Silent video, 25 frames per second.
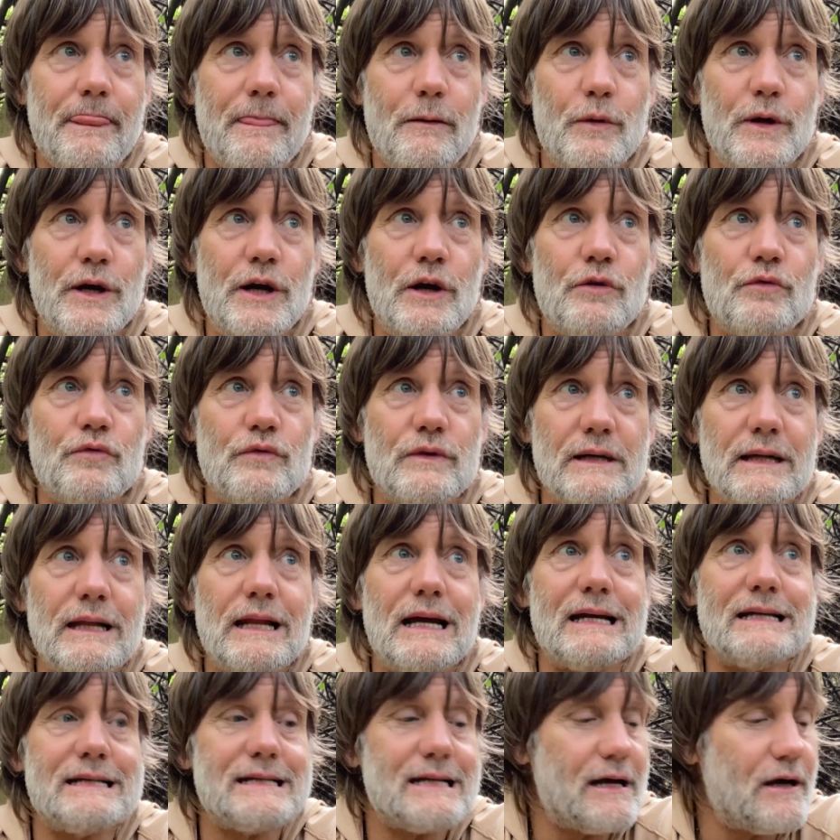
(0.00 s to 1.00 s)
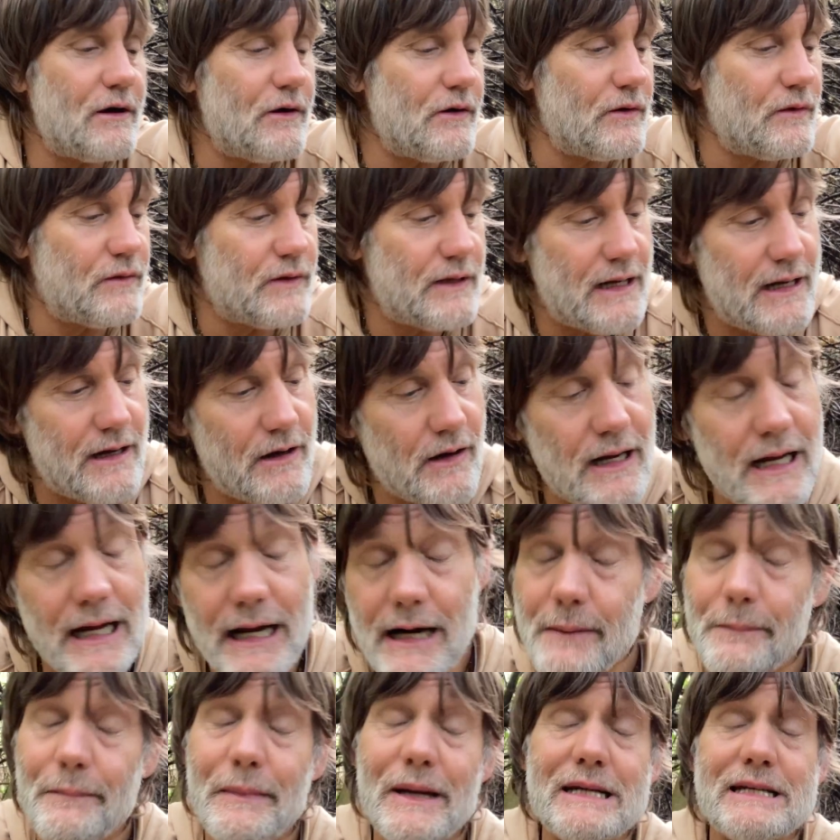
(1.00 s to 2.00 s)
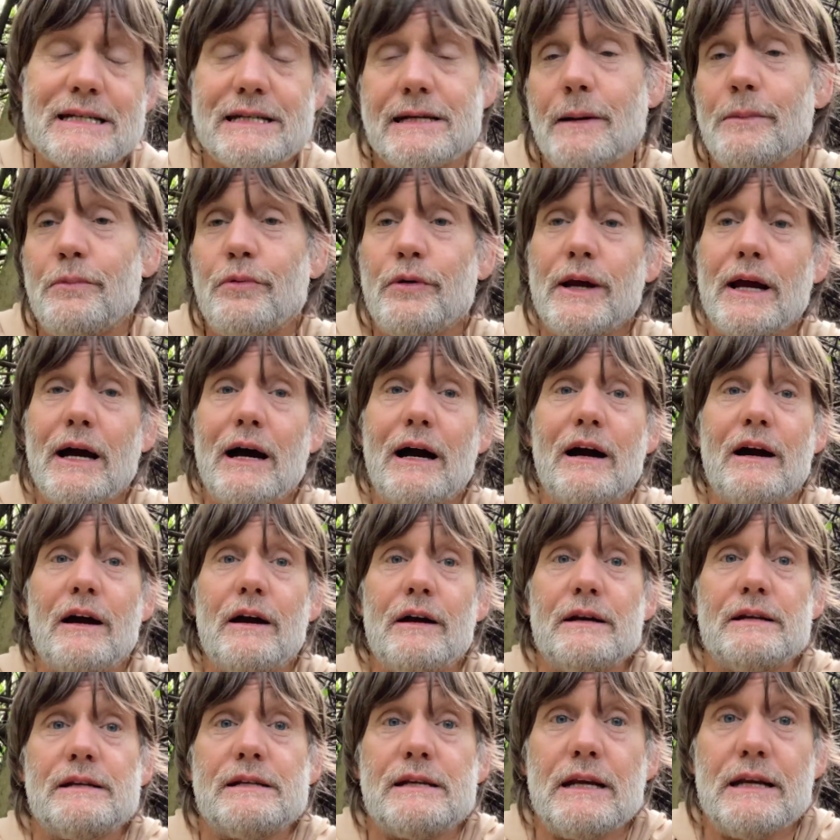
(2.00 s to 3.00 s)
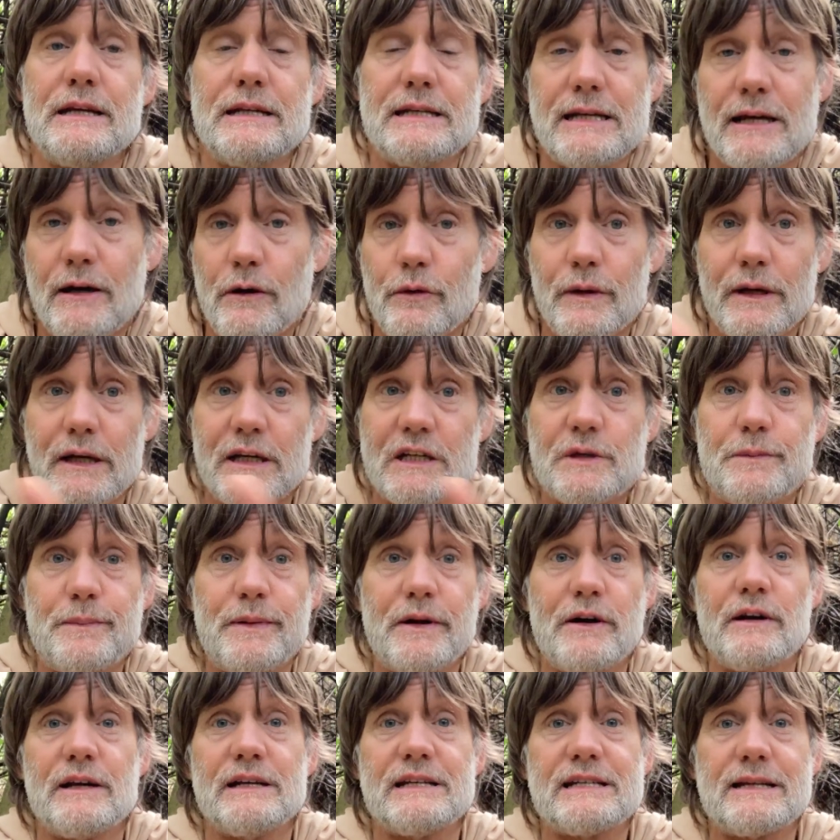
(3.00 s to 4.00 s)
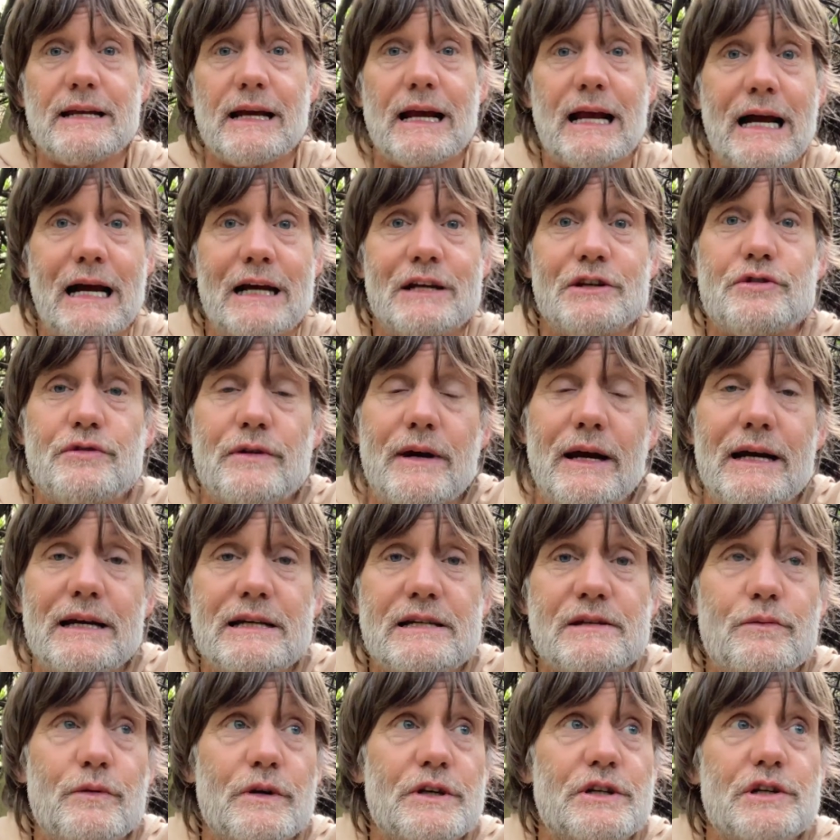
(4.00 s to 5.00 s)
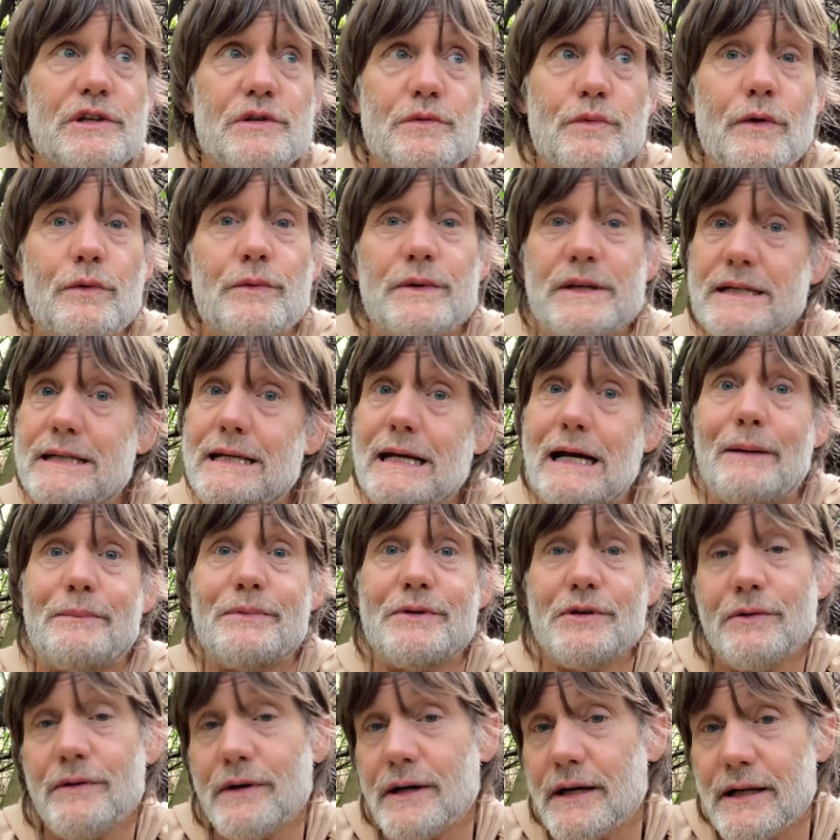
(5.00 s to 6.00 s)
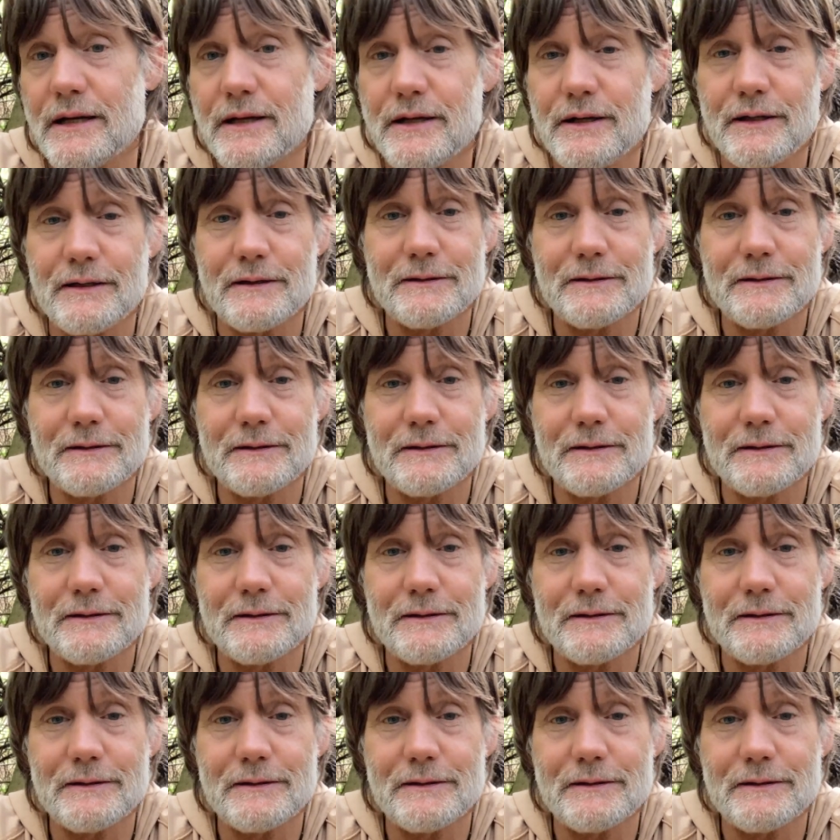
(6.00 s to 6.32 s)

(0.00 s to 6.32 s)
we don't realize how kind of messed up we are until we experience the contrast, which is when we stop doing it.